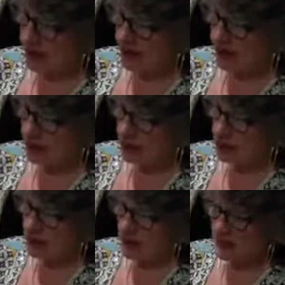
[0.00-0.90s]
and
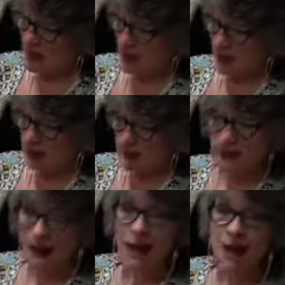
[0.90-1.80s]
with me they got
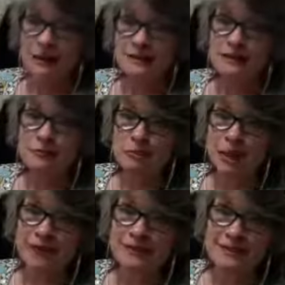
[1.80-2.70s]
lots of
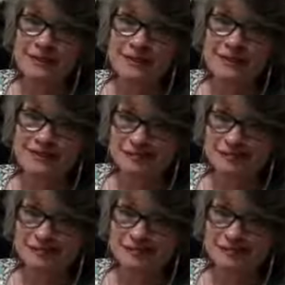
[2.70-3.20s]
practice.